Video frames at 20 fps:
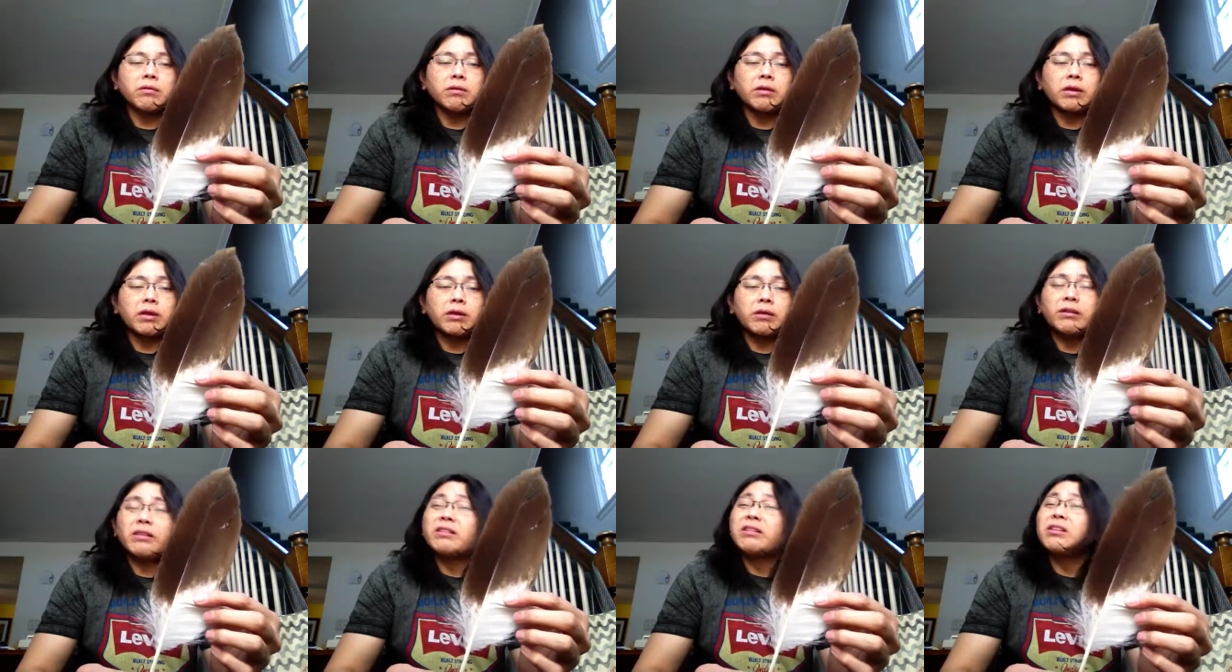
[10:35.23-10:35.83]

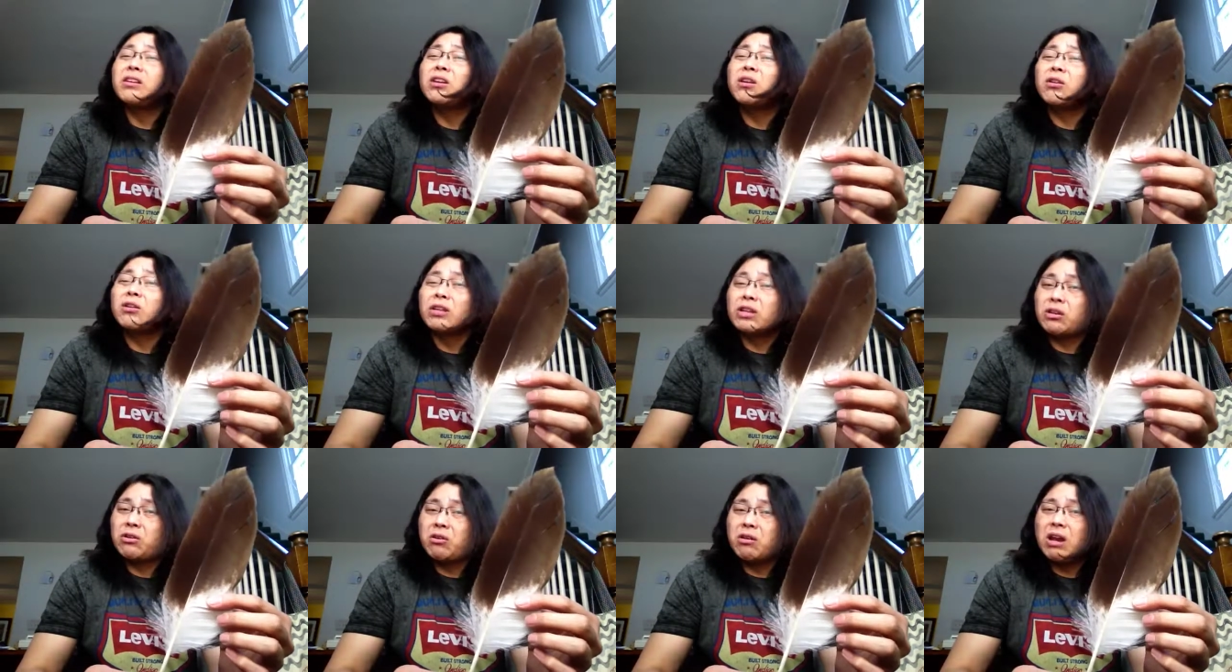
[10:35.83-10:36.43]
in, you know,
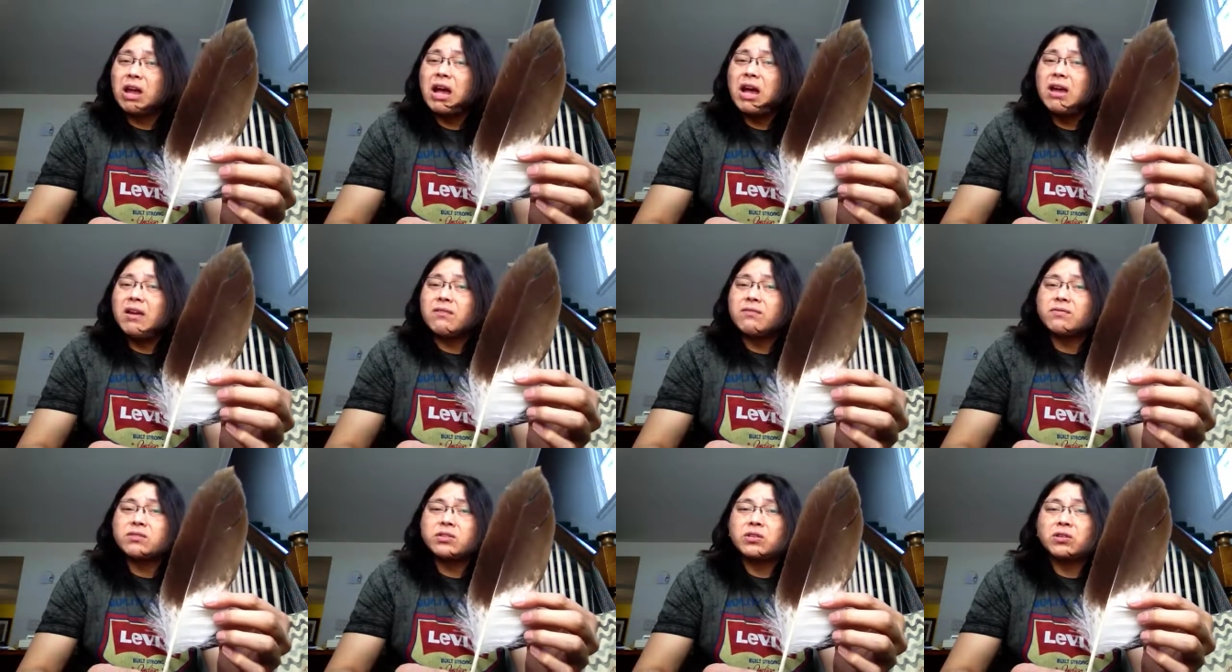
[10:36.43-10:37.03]
in our
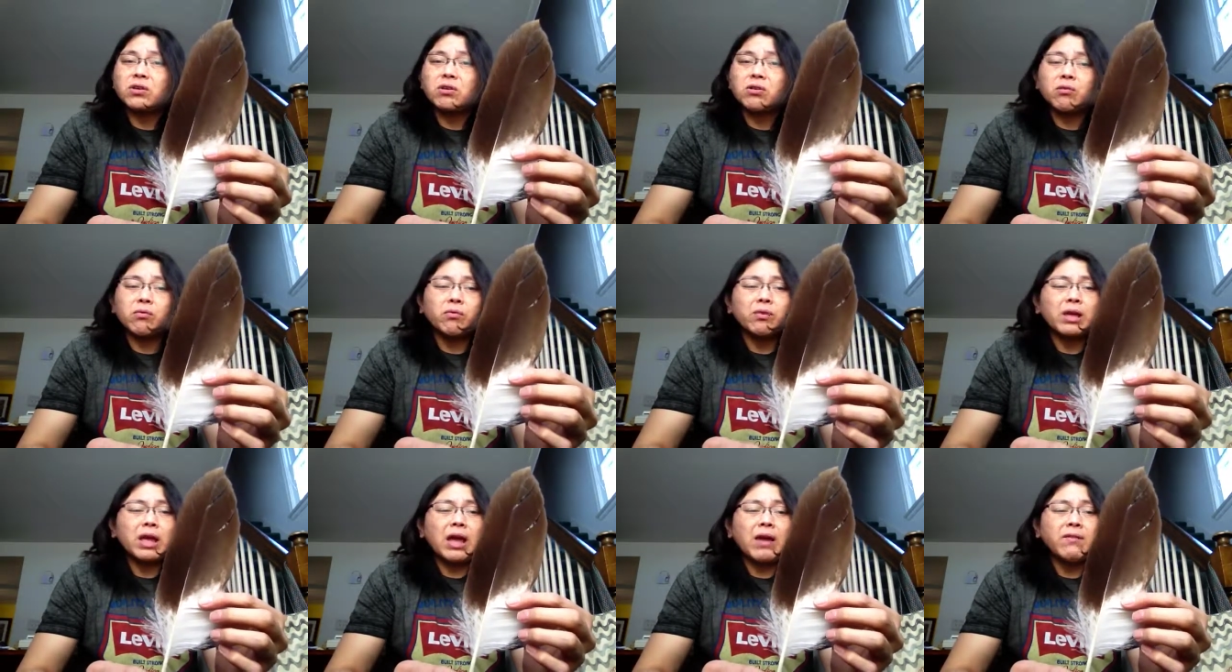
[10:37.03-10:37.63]
lives, you know,
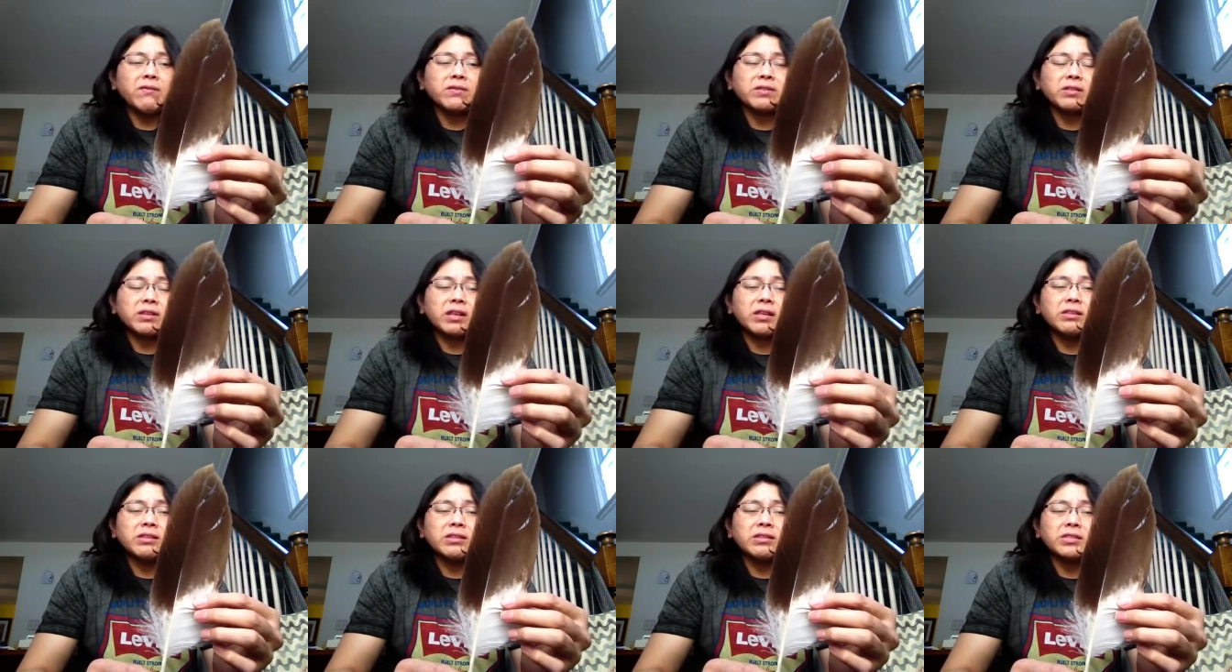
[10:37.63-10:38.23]
we have this
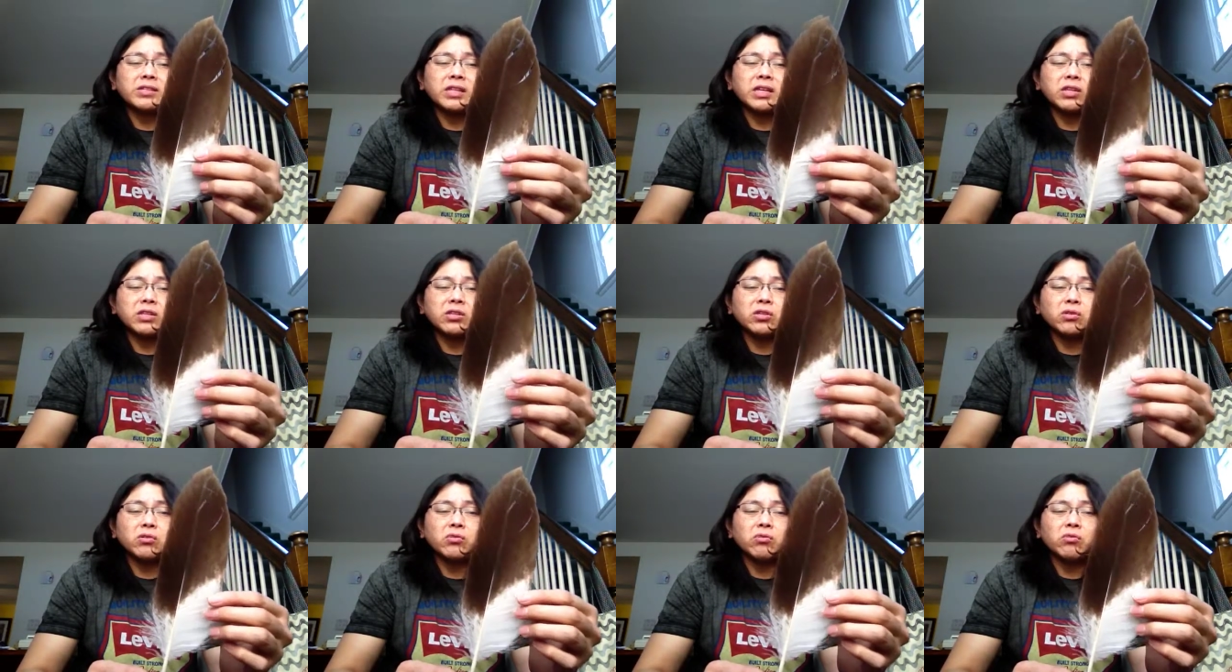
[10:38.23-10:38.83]
tendency
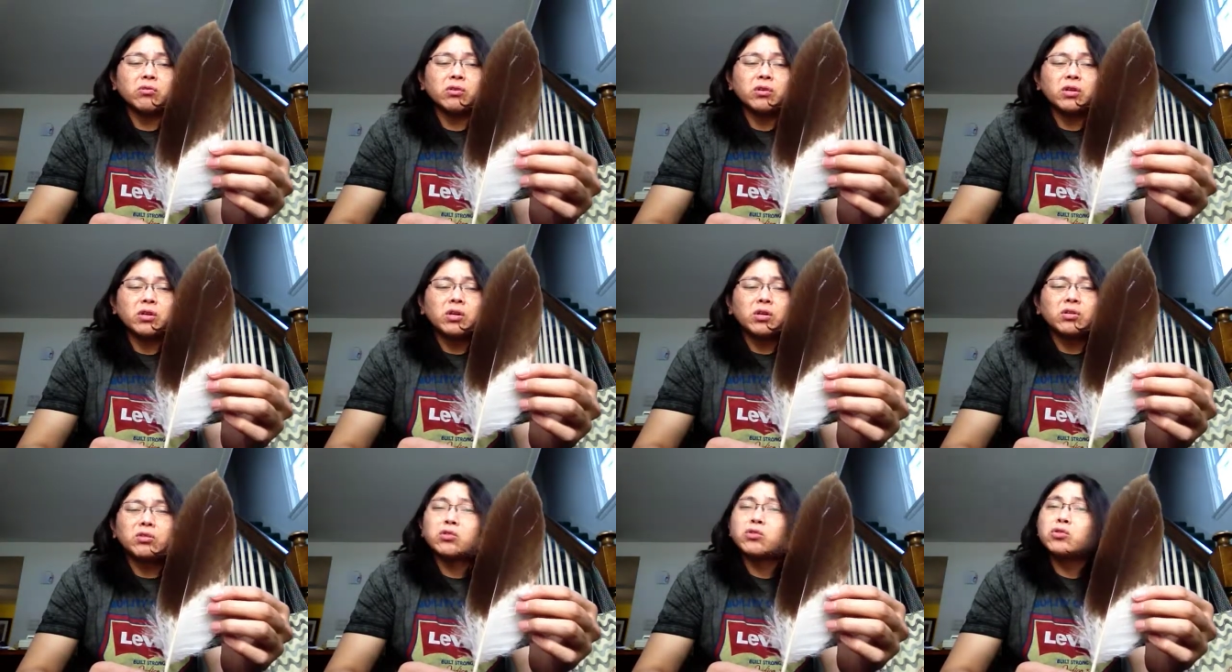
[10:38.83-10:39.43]
to,
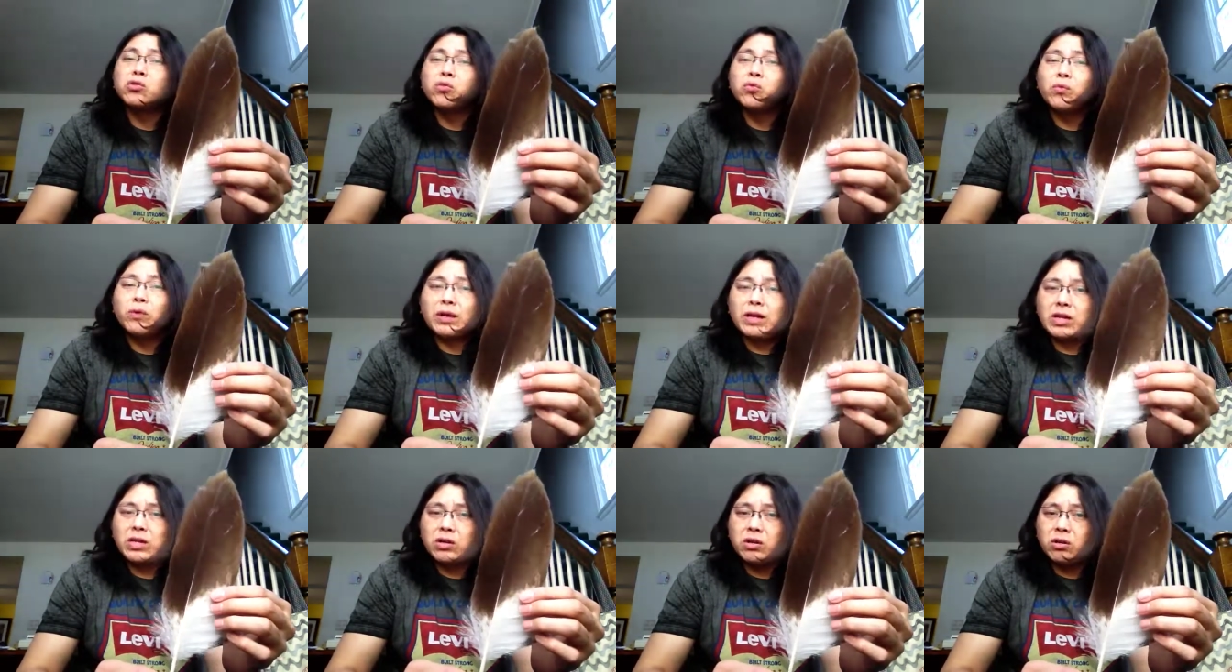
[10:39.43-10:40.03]
to do
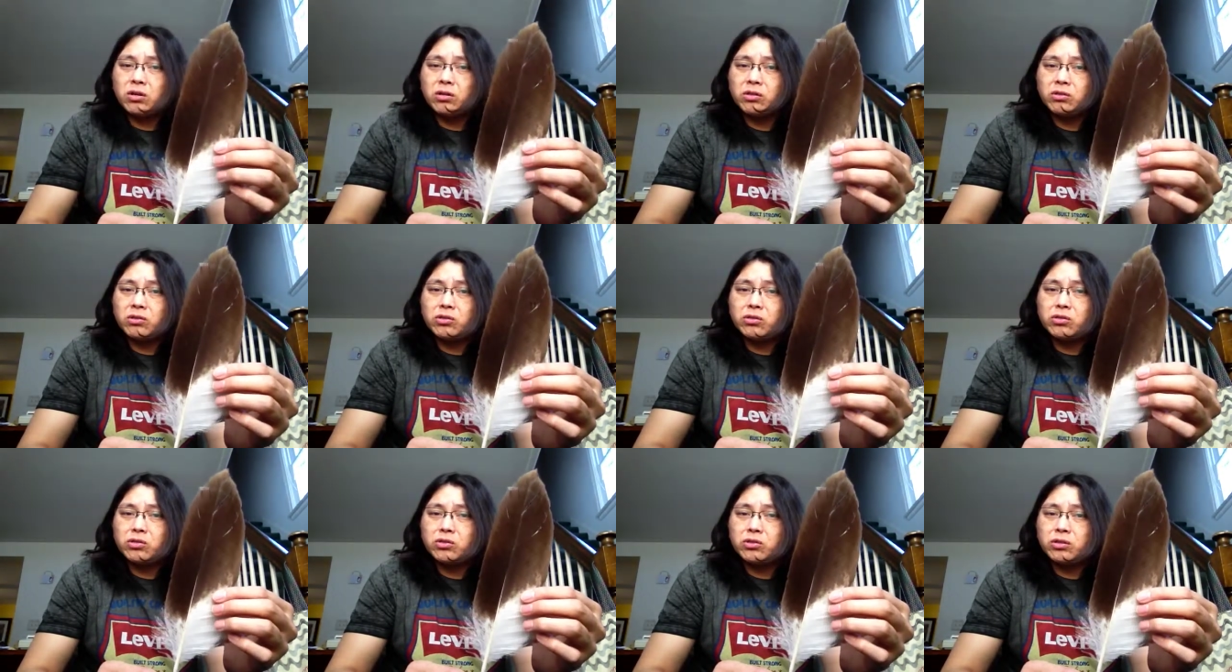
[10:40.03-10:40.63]
really good,
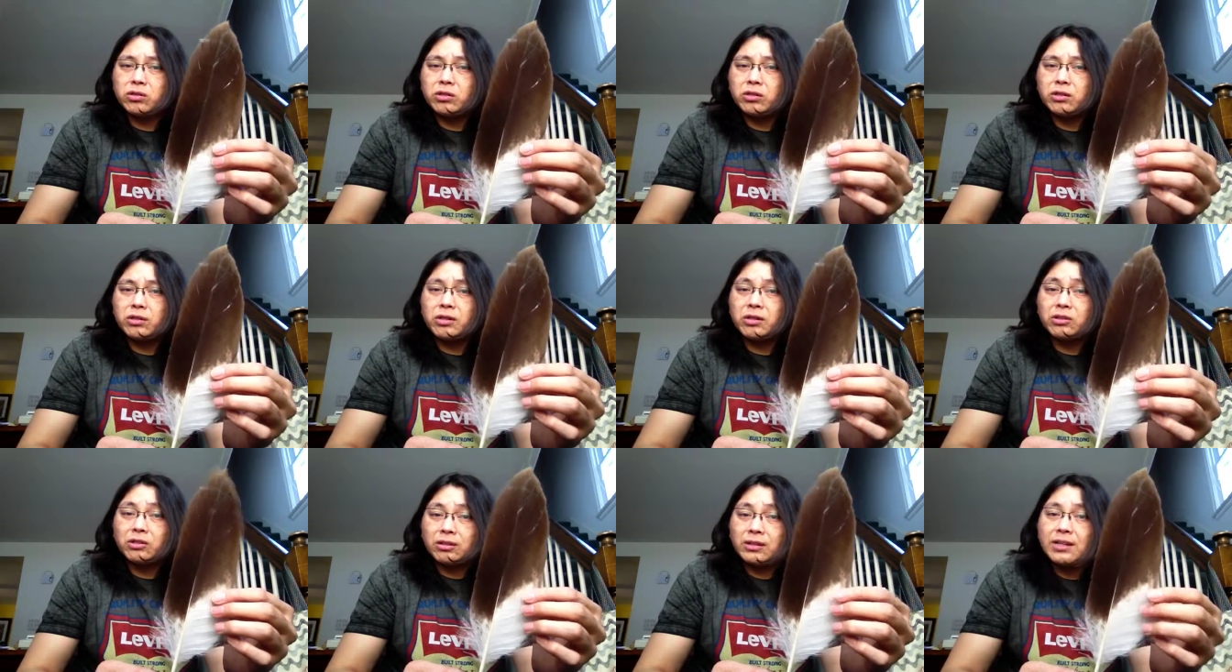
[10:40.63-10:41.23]
you know,
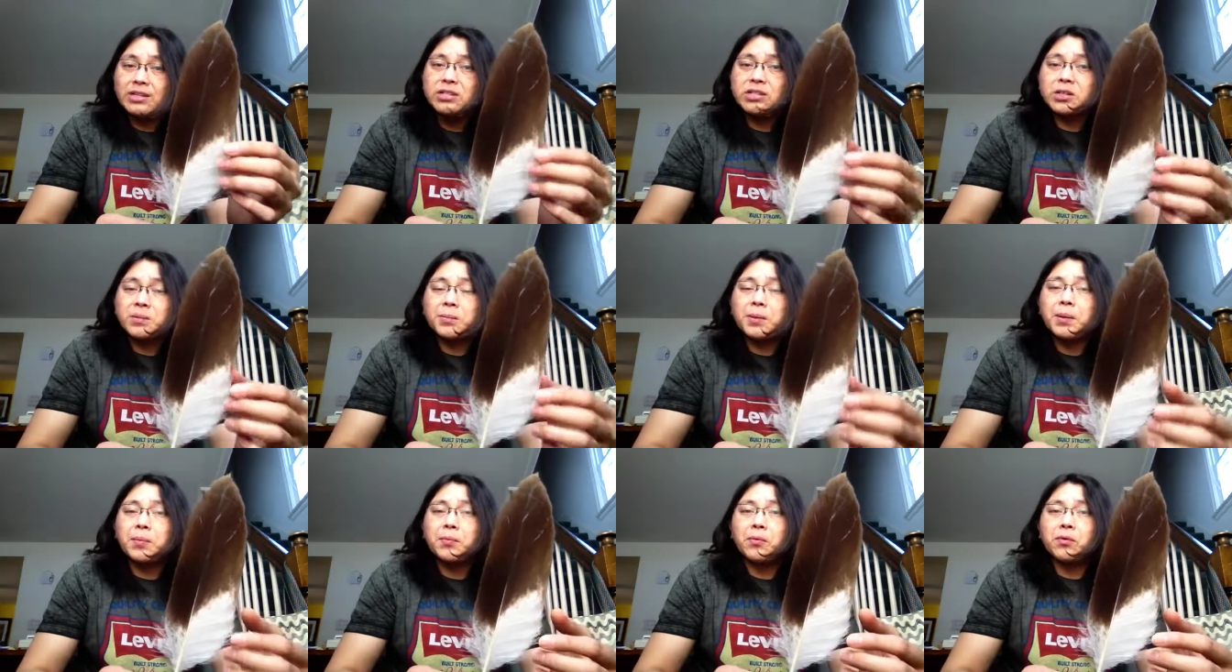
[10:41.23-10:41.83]
like to listen to
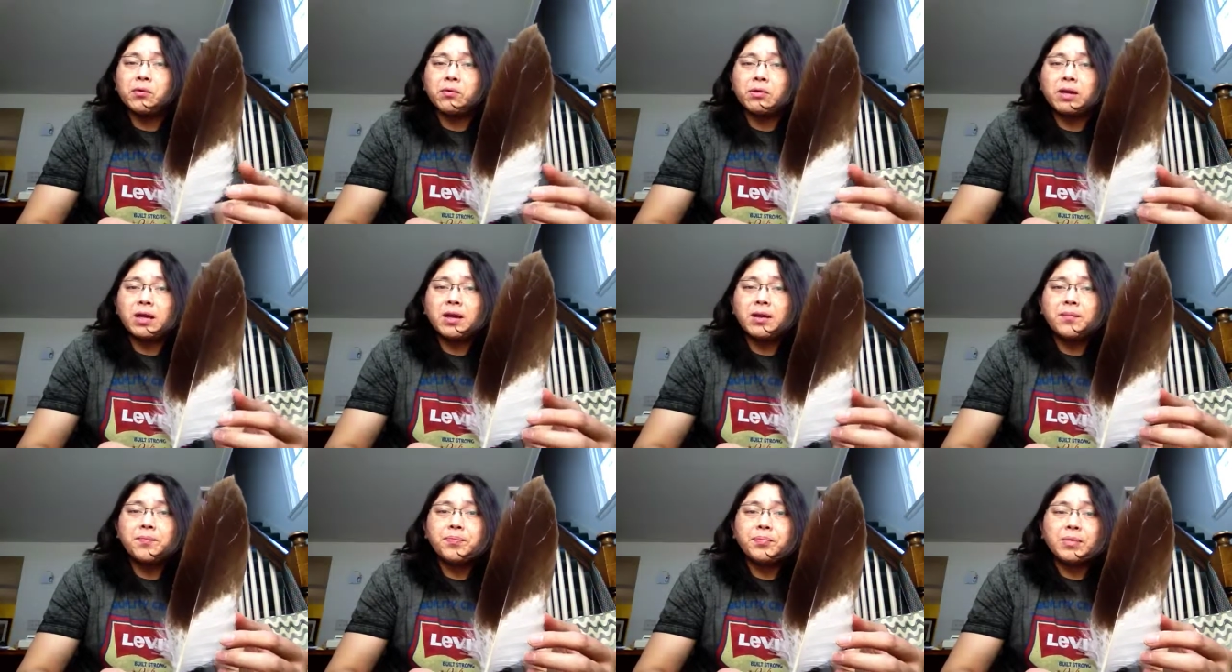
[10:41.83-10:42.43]
people,
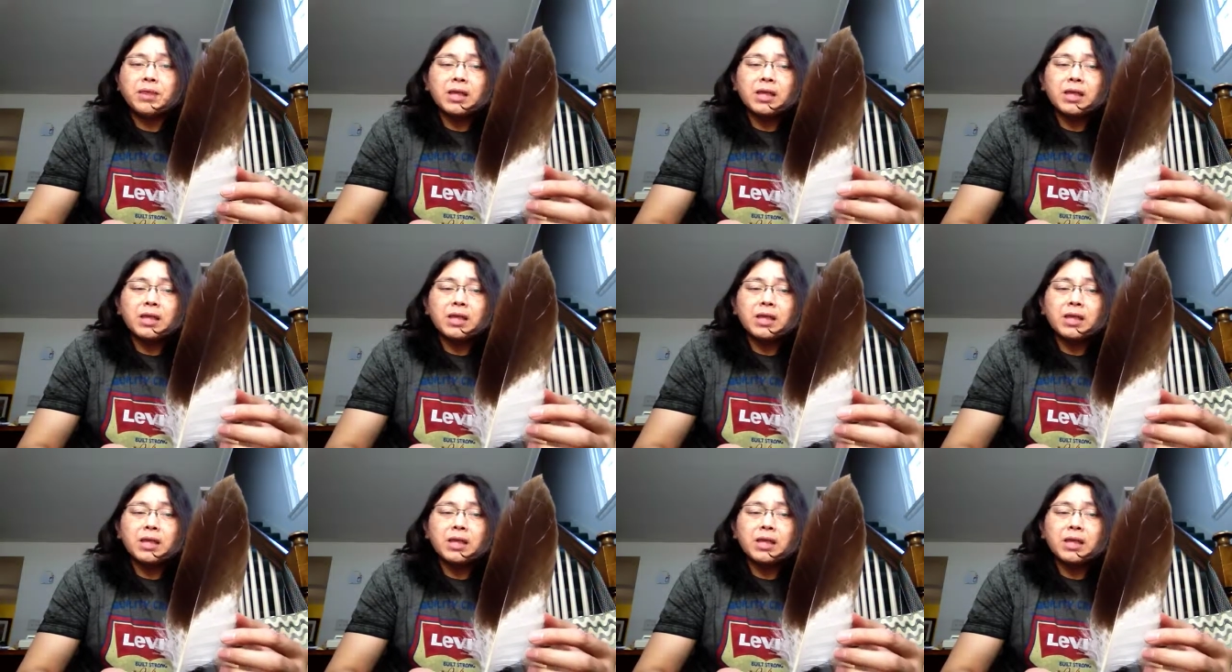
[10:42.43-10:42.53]
okay.